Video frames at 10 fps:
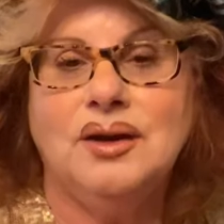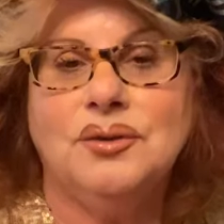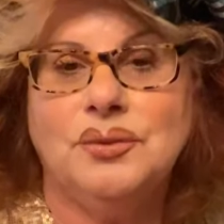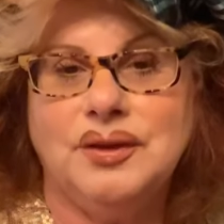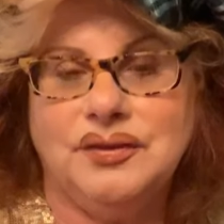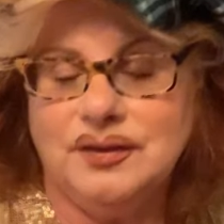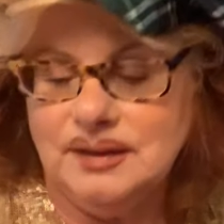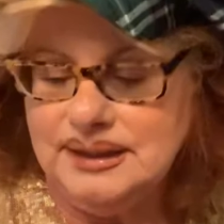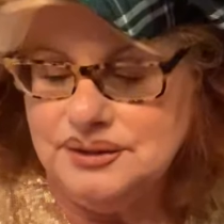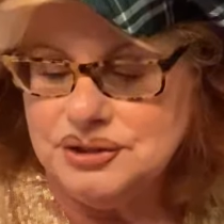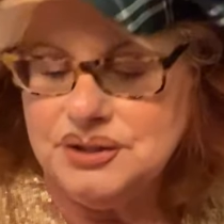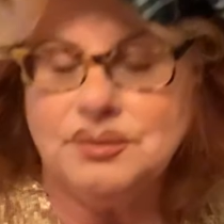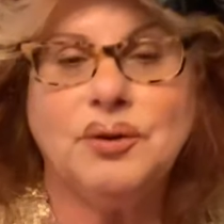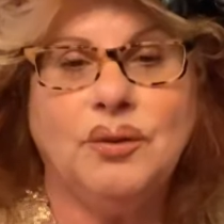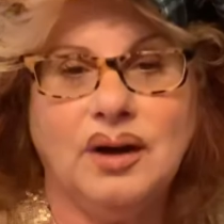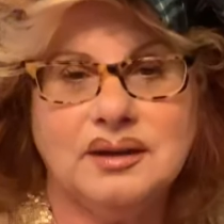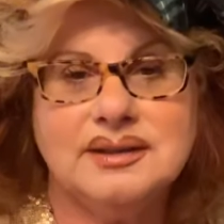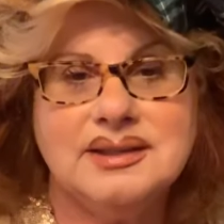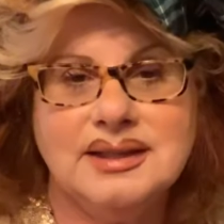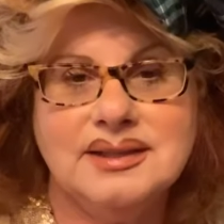with the leadership
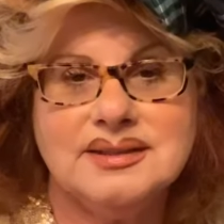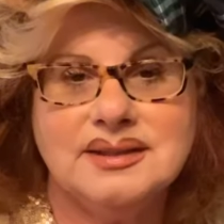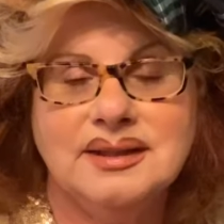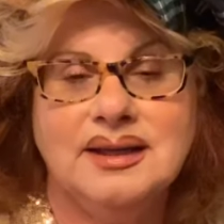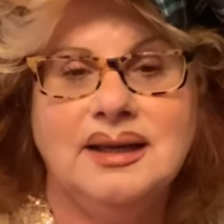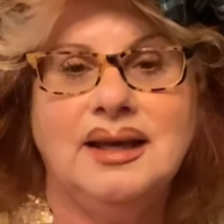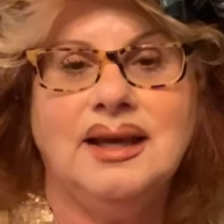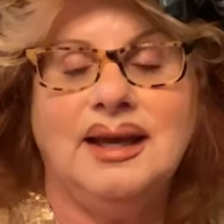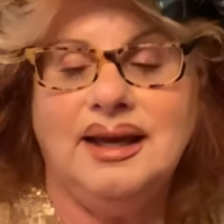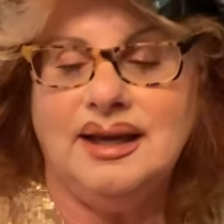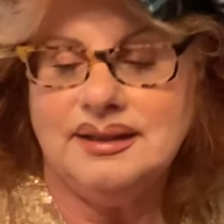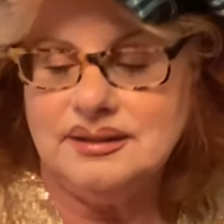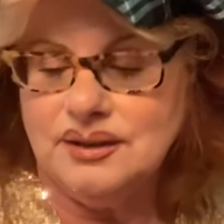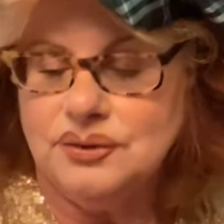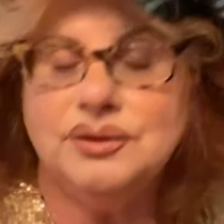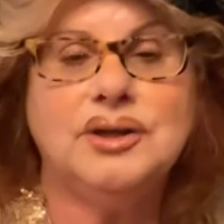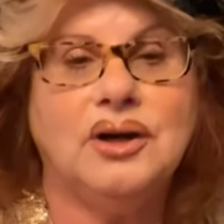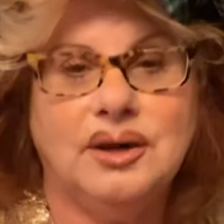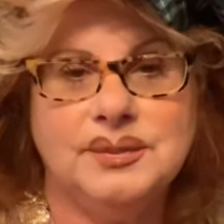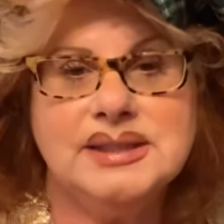qualities and good
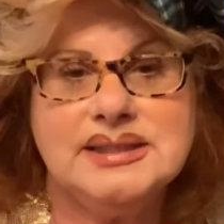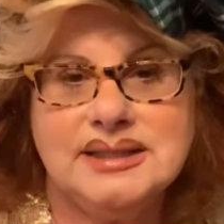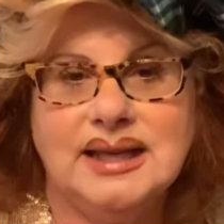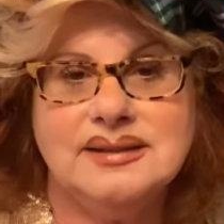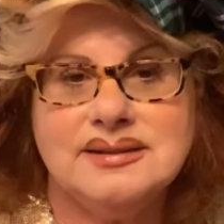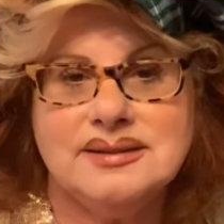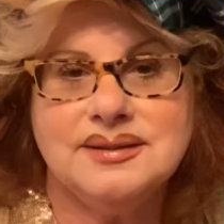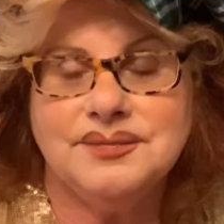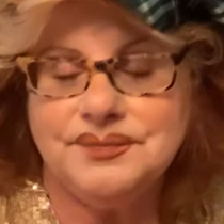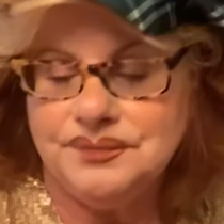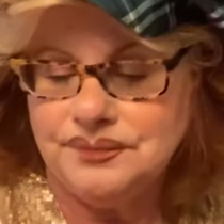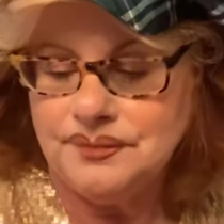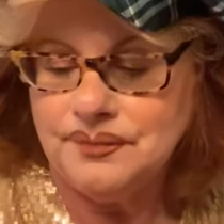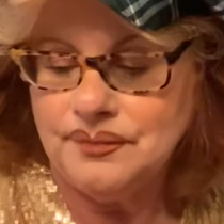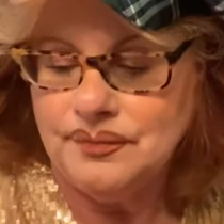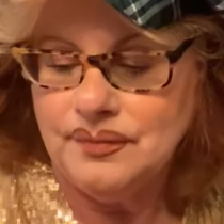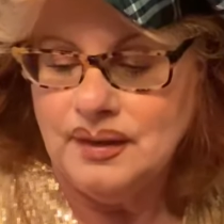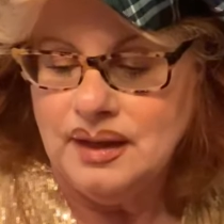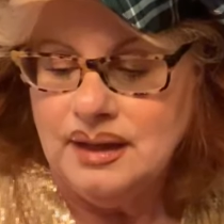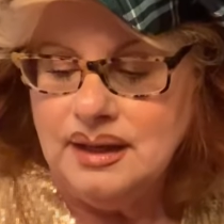common sense.
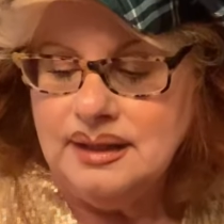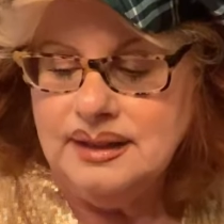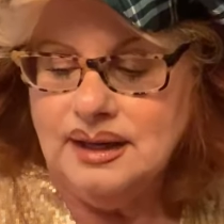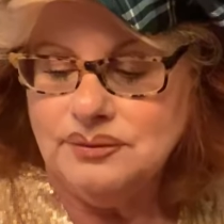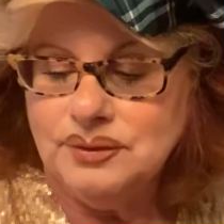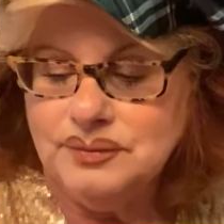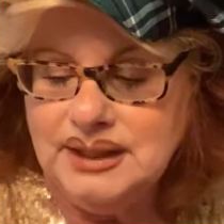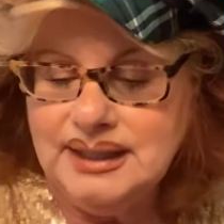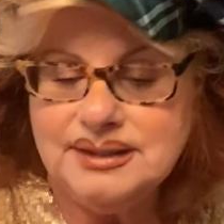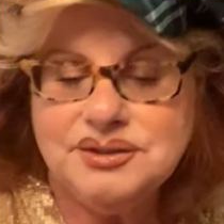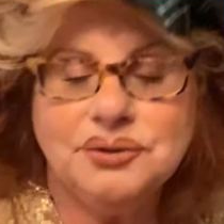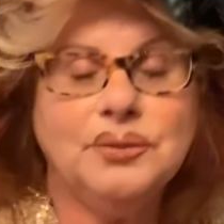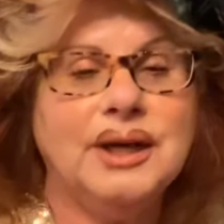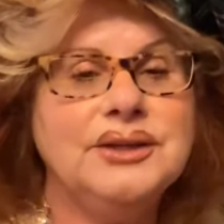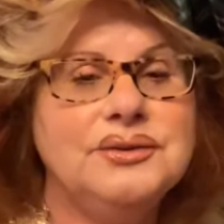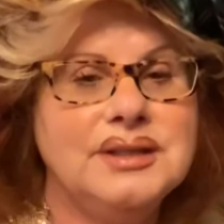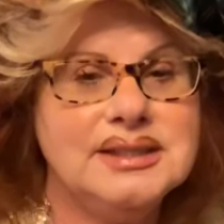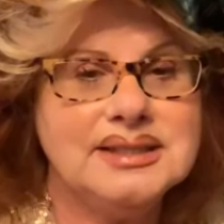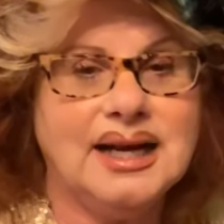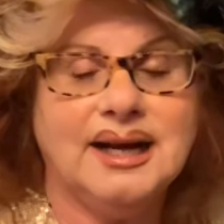Now, when we get to what you
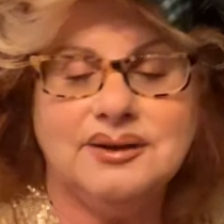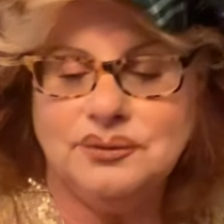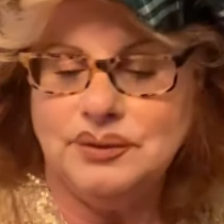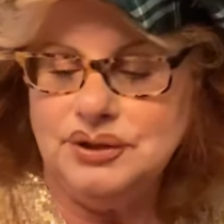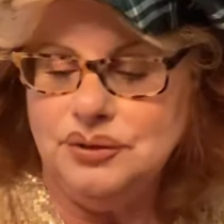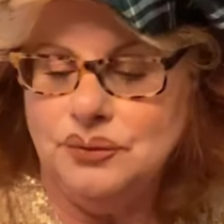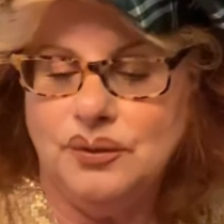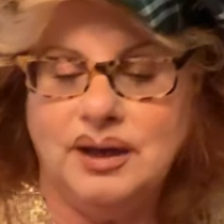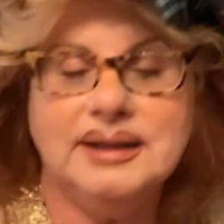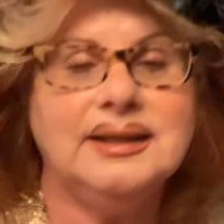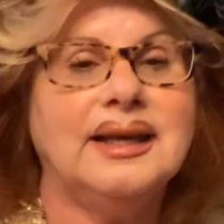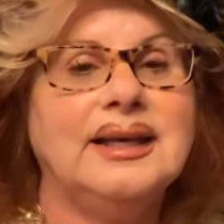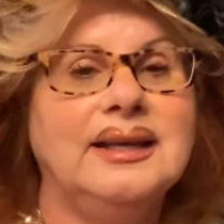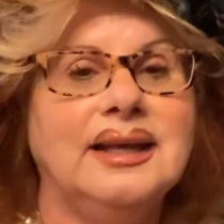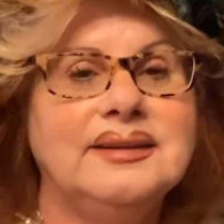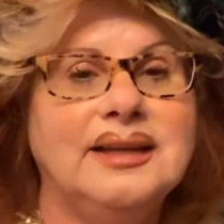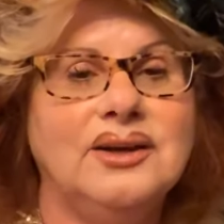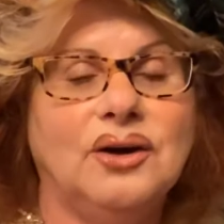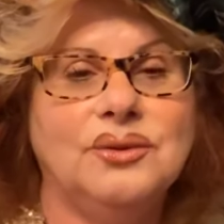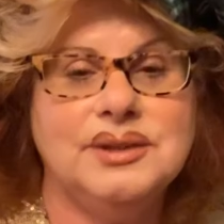desire and what you want, I connect that
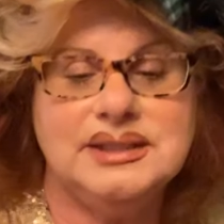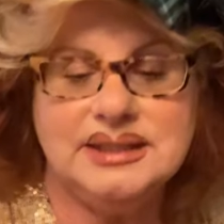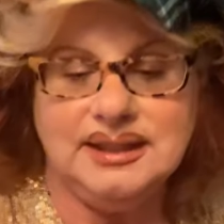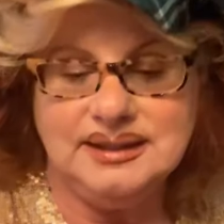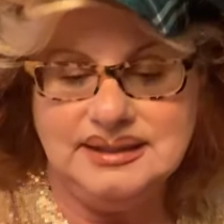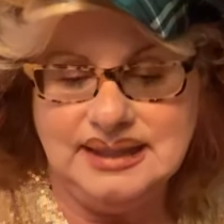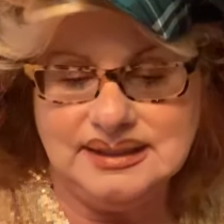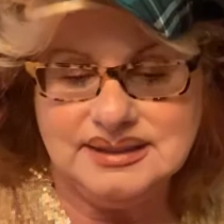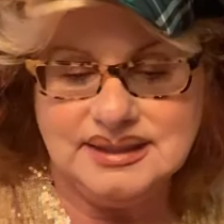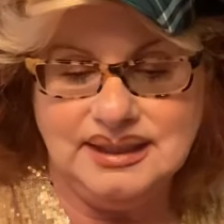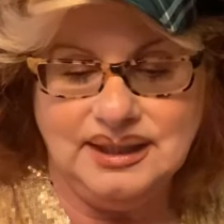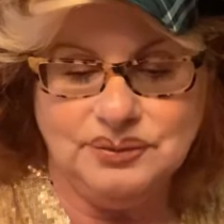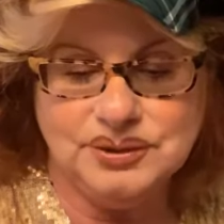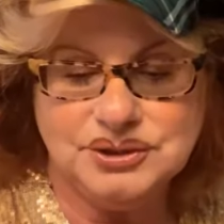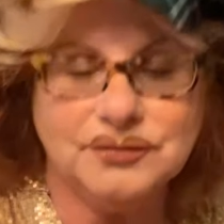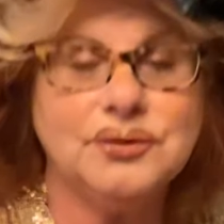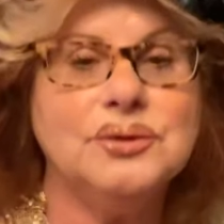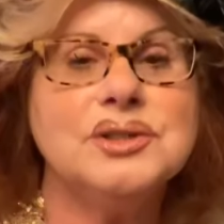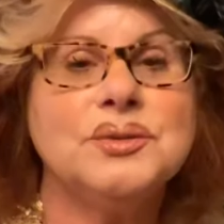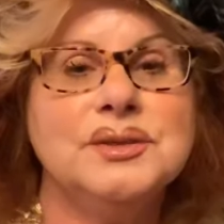always to the destiny, which of
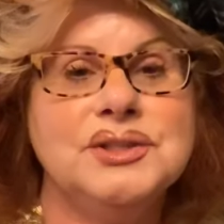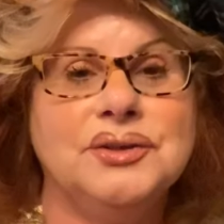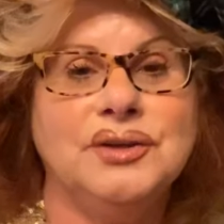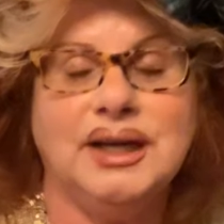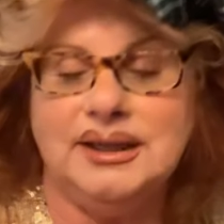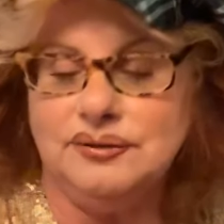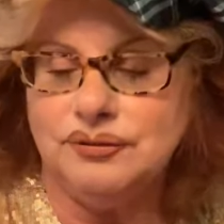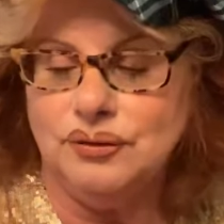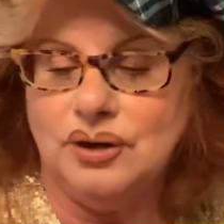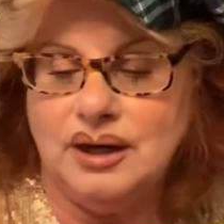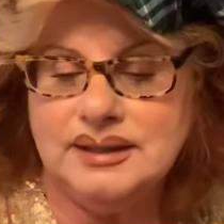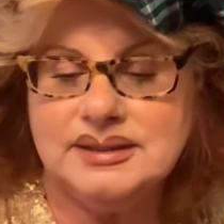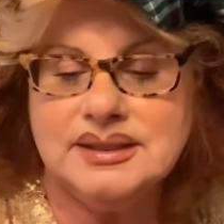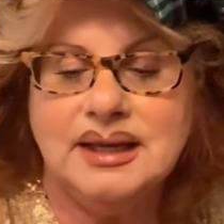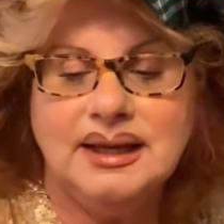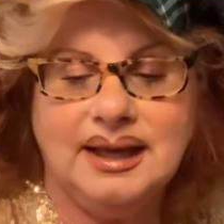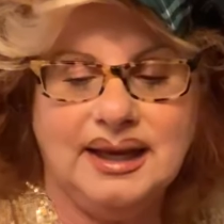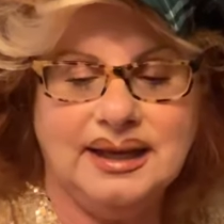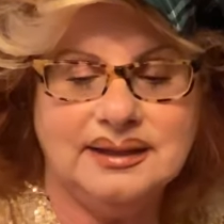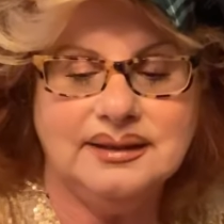course was your Knight of Rods,
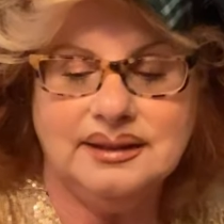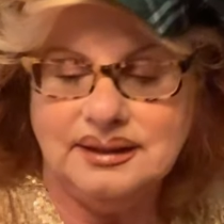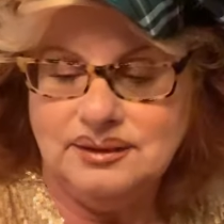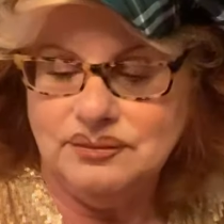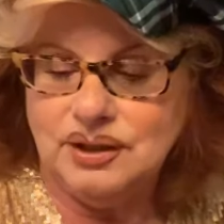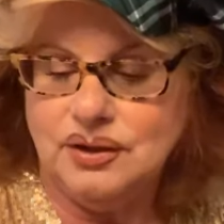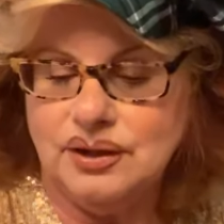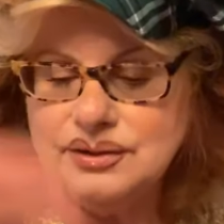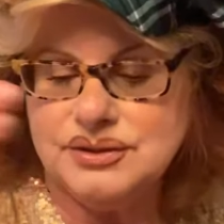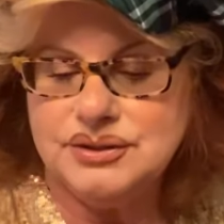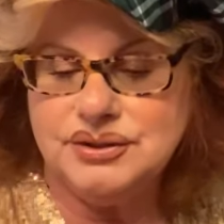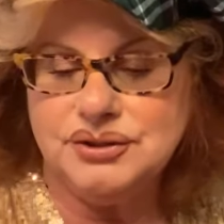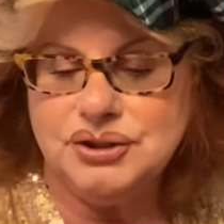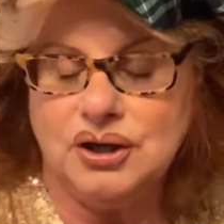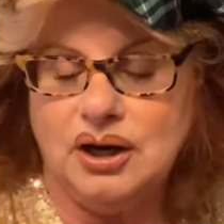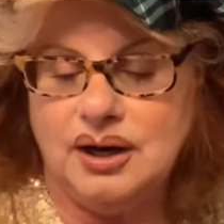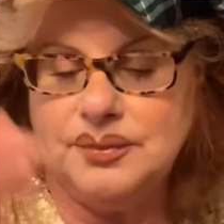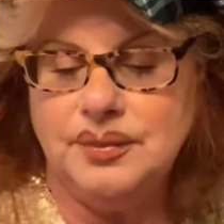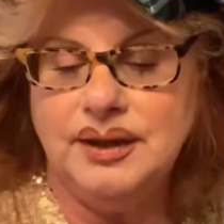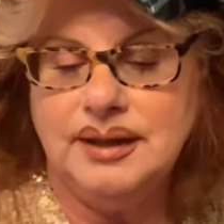and in regards to job.